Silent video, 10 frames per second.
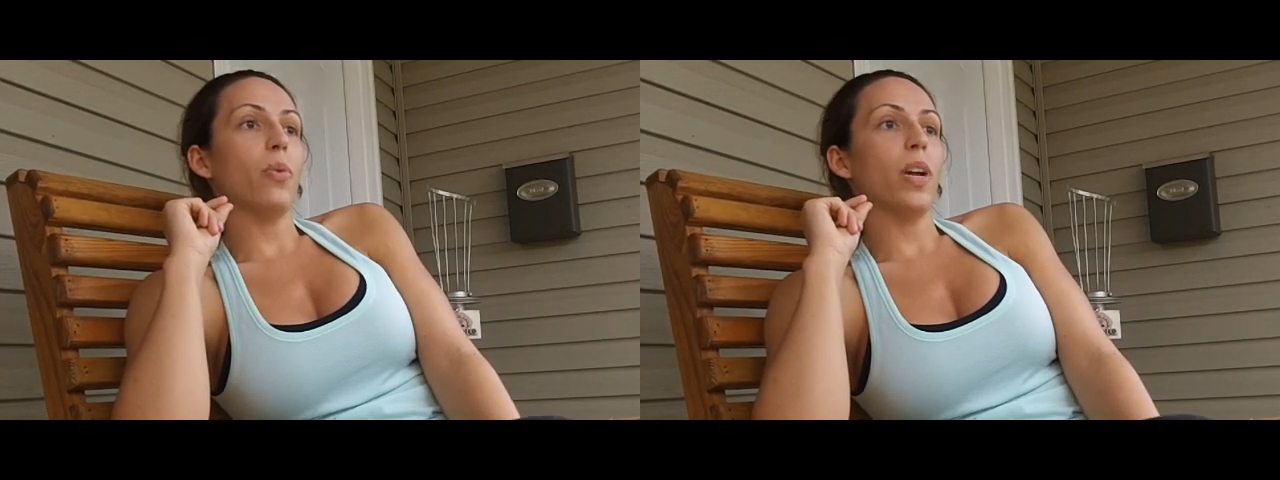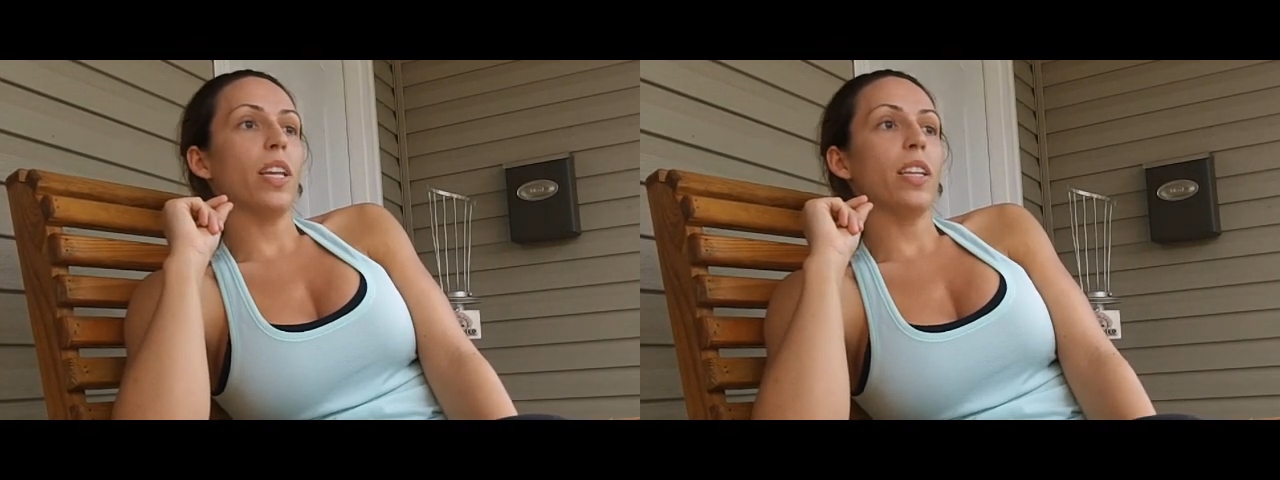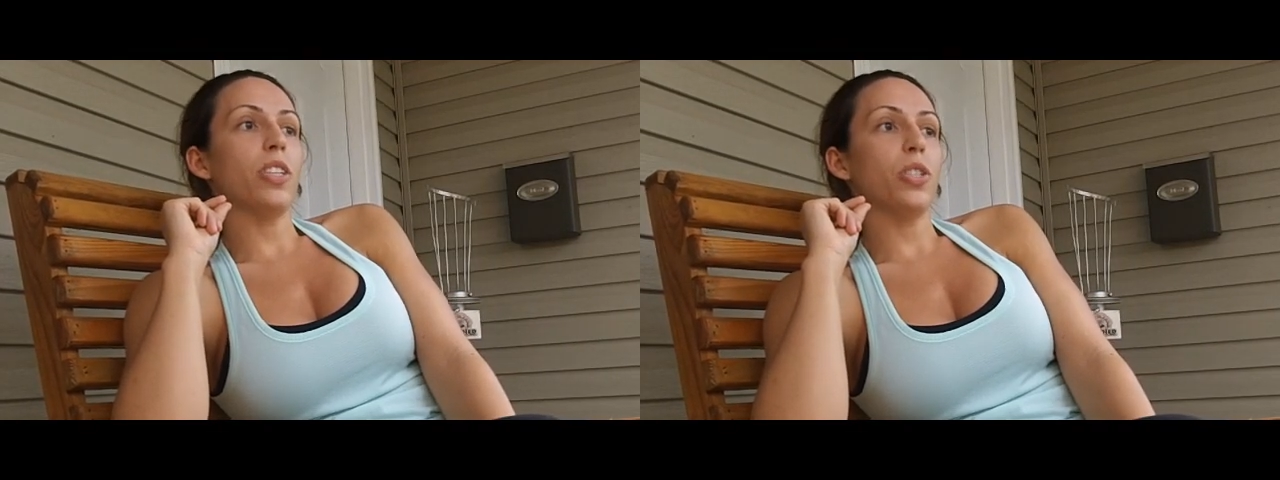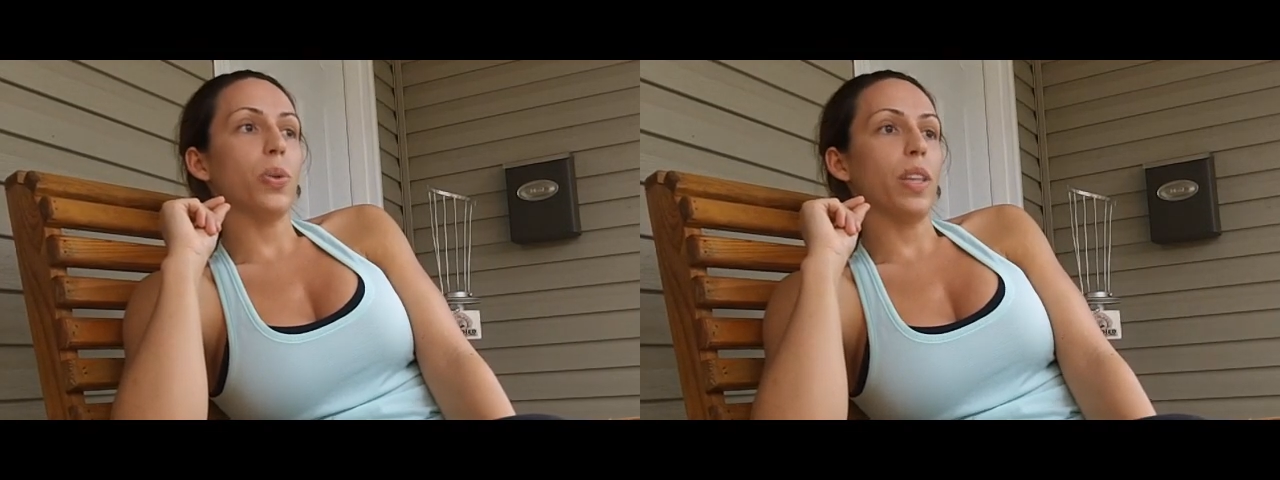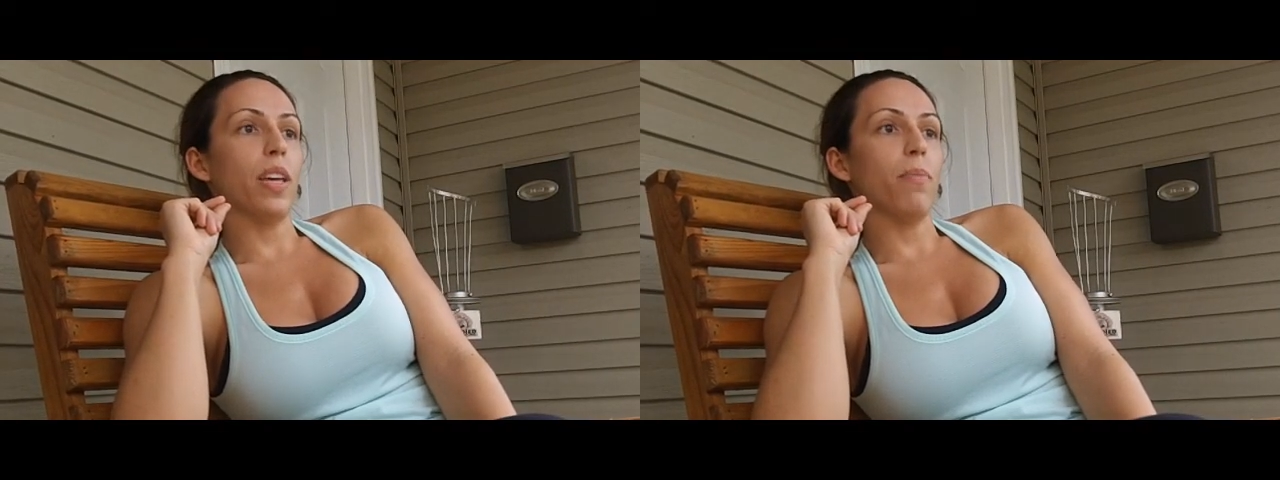want anything to do
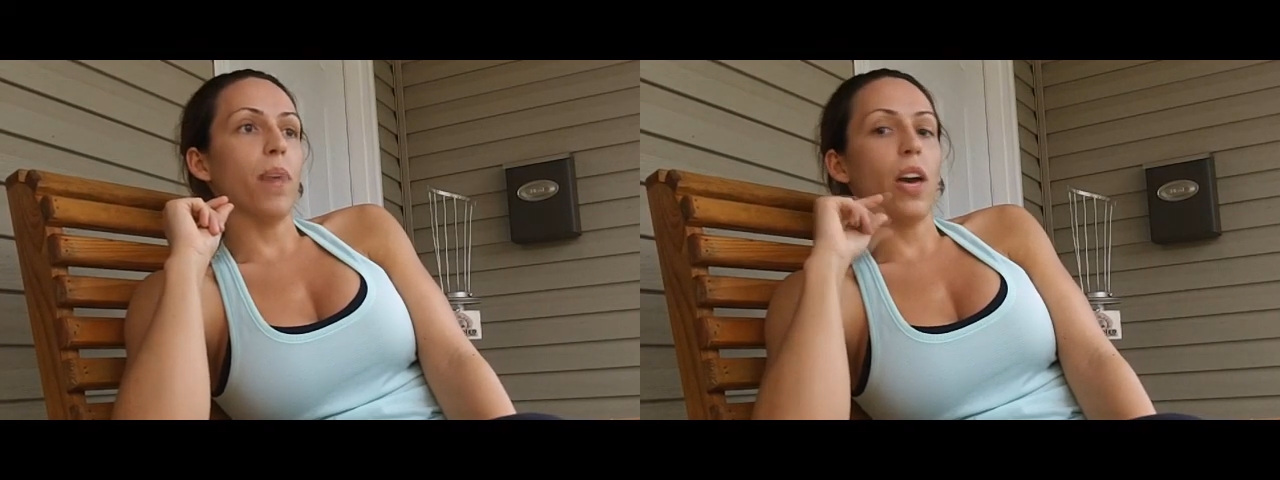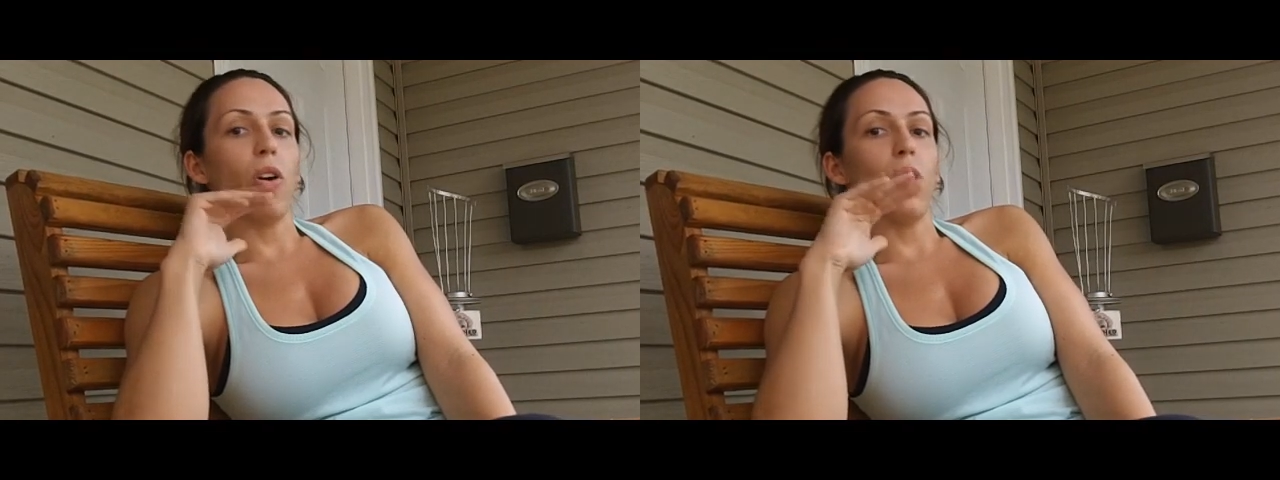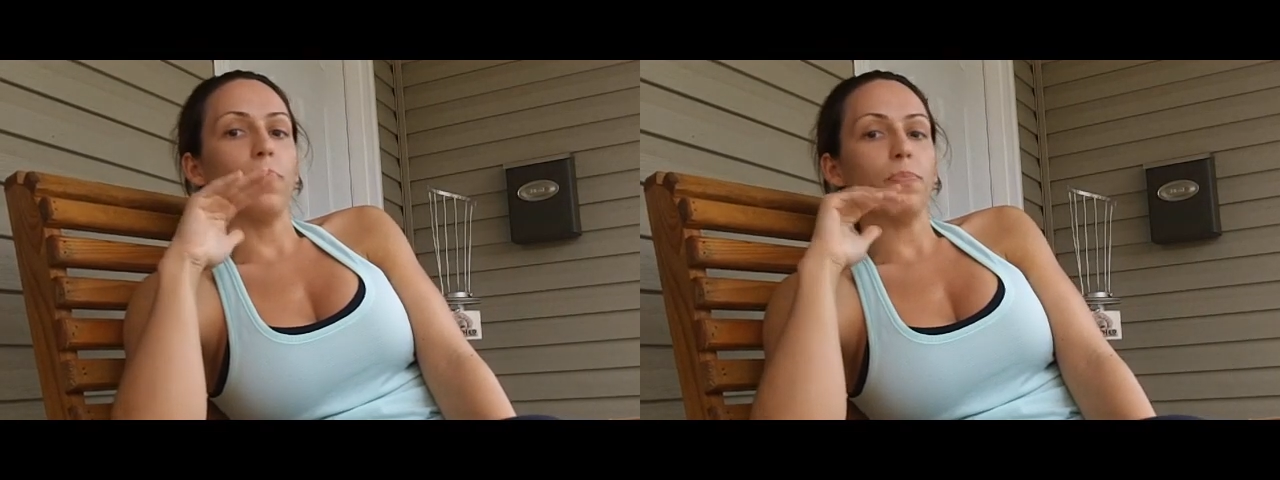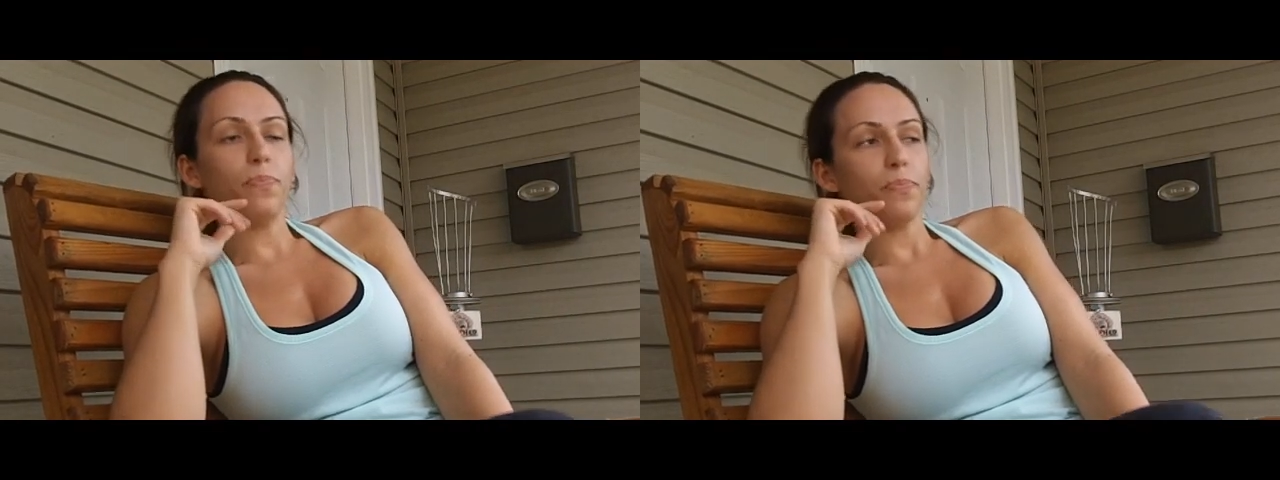with him at all.